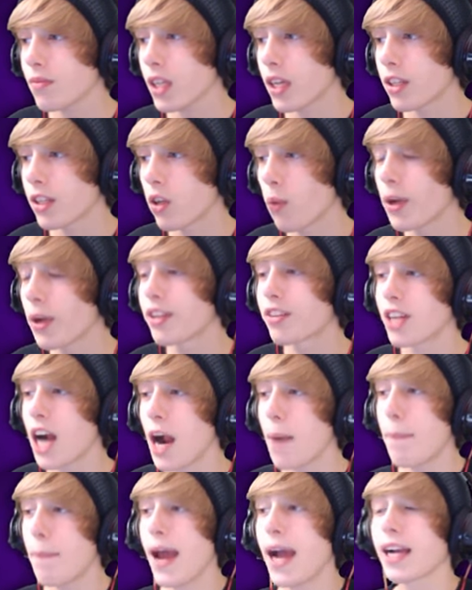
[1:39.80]
So we
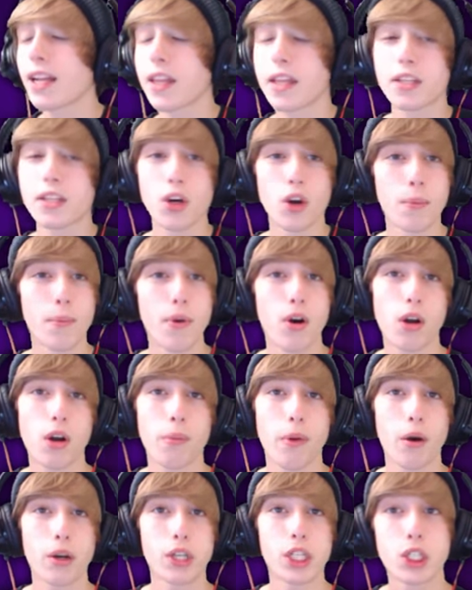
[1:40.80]
start back at the totem
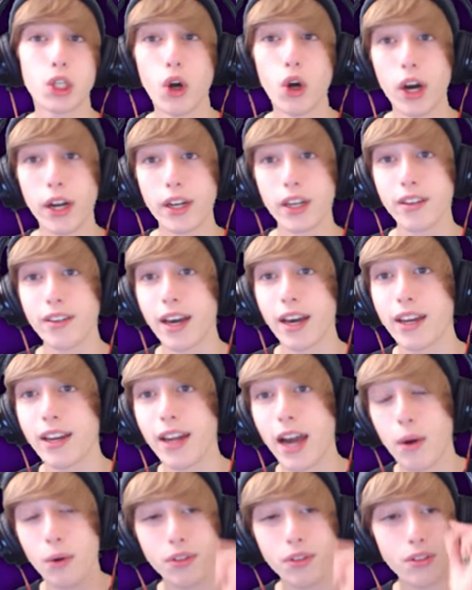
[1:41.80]
Pokemon, which is good, because I,
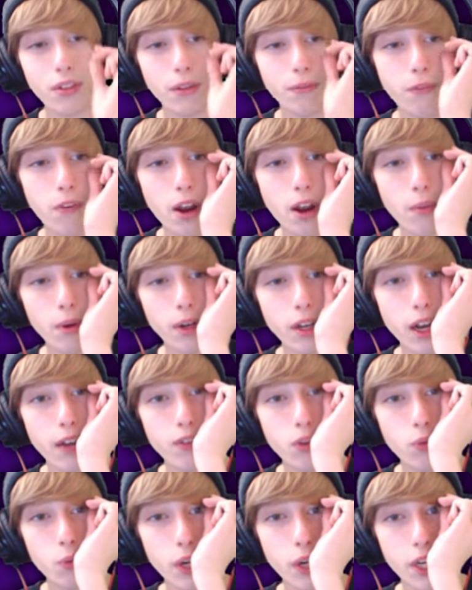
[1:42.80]
I was afraid we were going
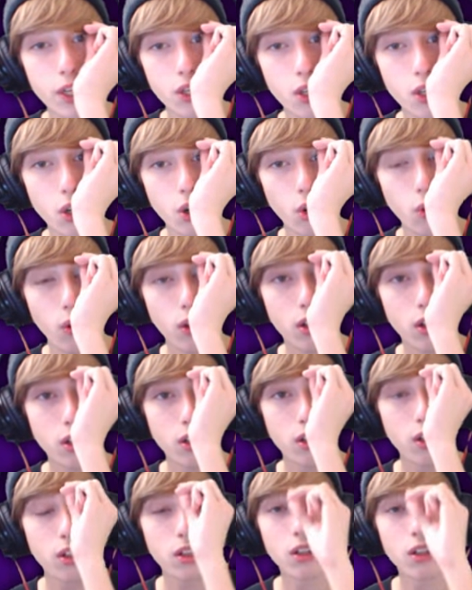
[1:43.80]
to have to redo
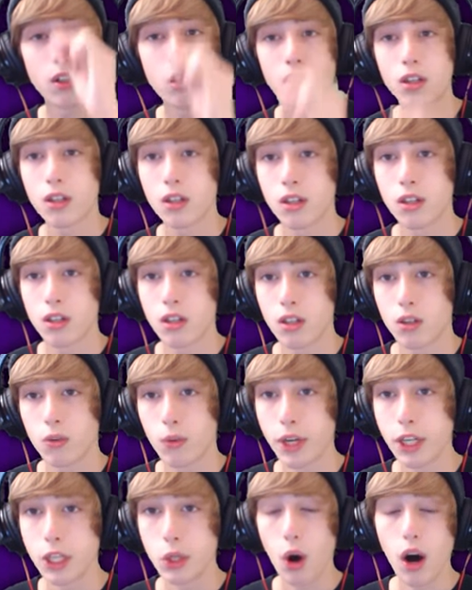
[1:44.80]

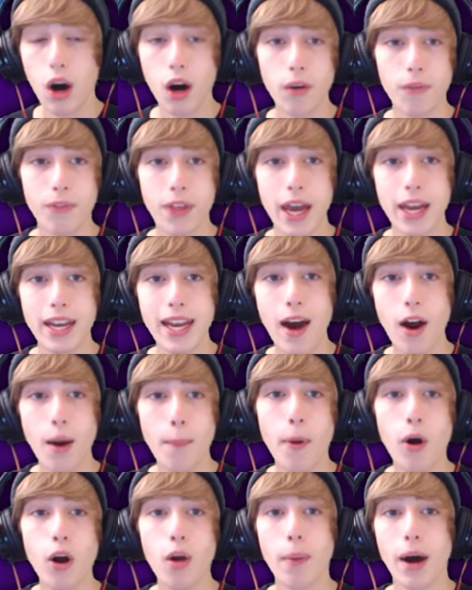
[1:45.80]
redo all of that. Now our
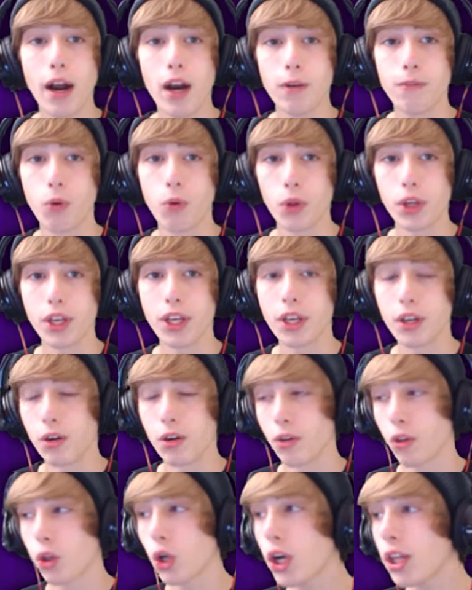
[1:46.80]
Pokemon are fully
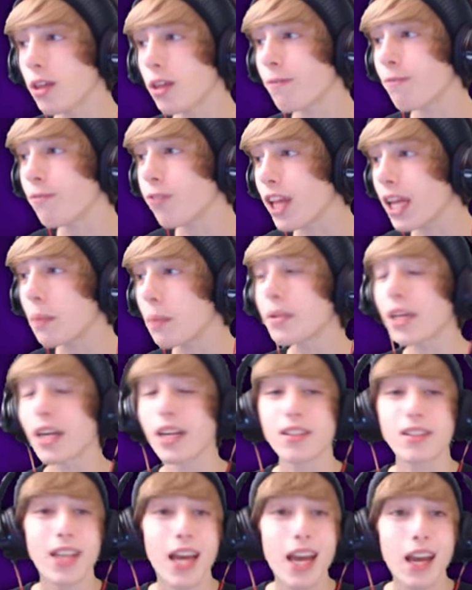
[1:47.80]
healed. Look at the flames on
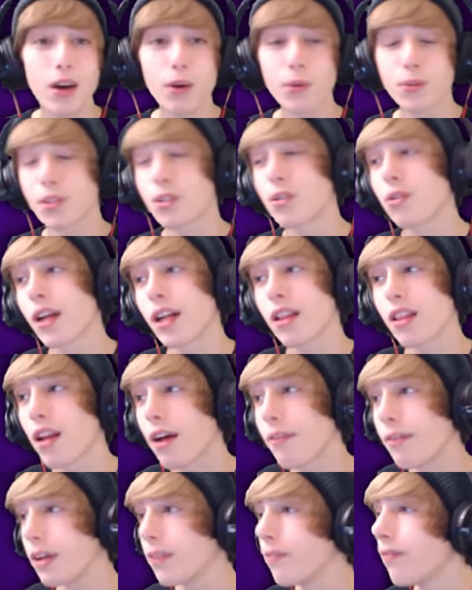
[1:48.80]
its tail, dude. I
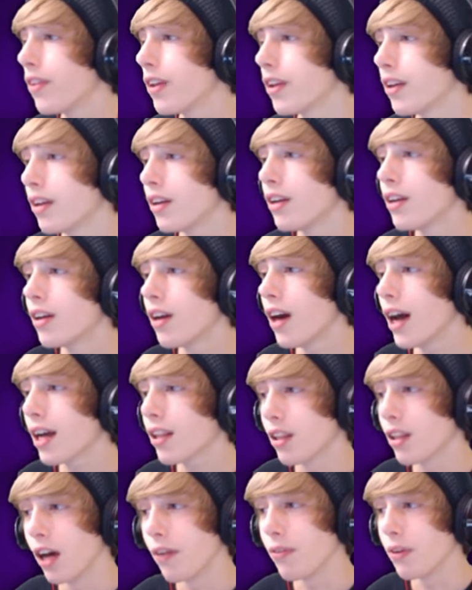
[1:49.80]
love it. I
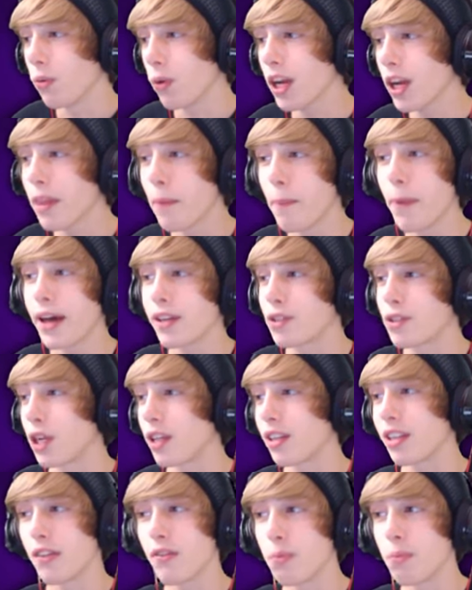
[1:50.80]
love it. One of the best
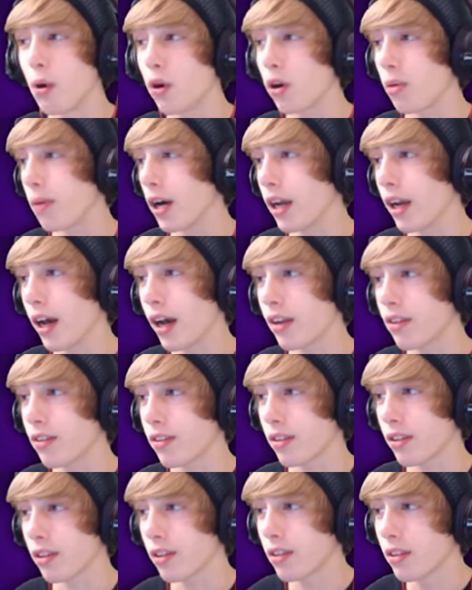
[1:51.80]
Gen 7 Pokemon,
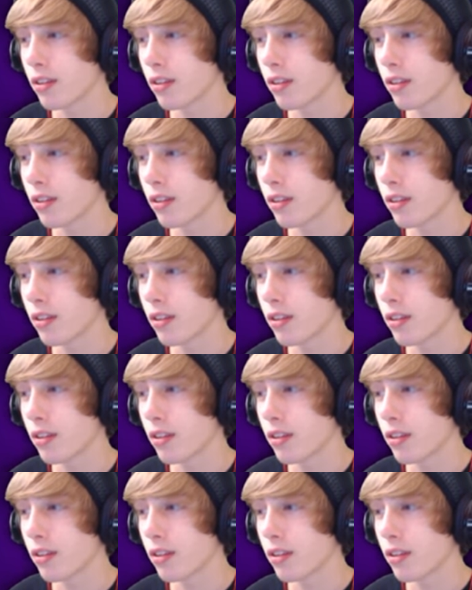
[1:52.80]
honestly.